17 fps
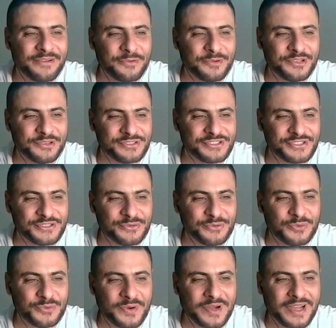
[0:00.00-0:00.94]
We used
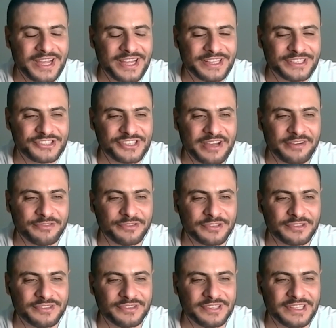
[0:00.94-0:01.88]
to
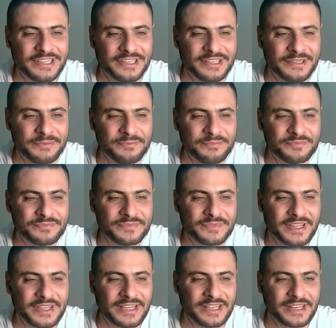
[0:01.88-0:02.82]
travel
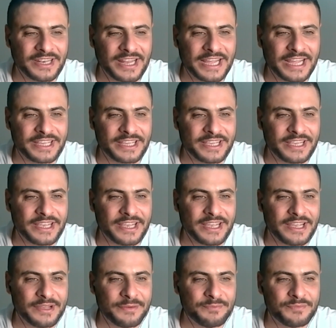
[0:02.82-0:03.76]
like
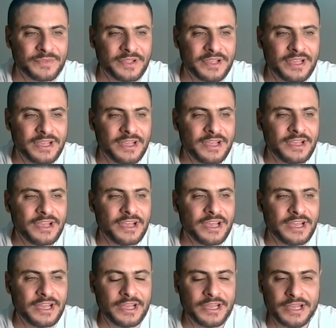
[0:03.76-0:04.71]

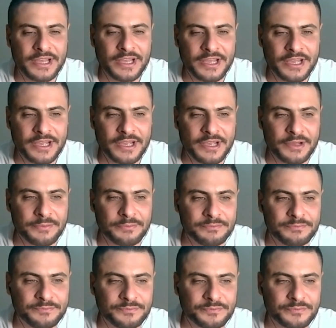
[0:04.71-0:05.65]
uh,
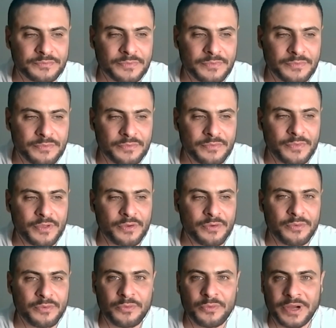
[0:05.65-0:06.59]

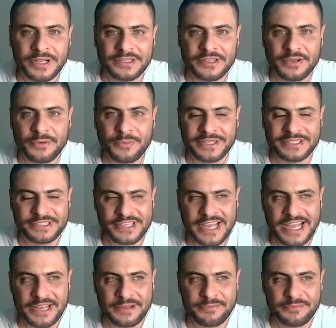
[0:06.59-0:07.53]
one
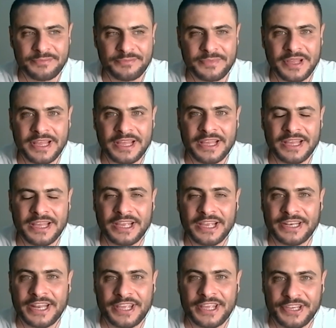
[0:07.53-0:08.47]
time
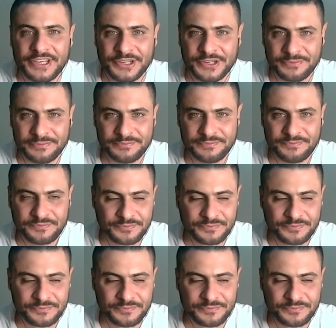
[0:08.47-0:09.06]
in a year.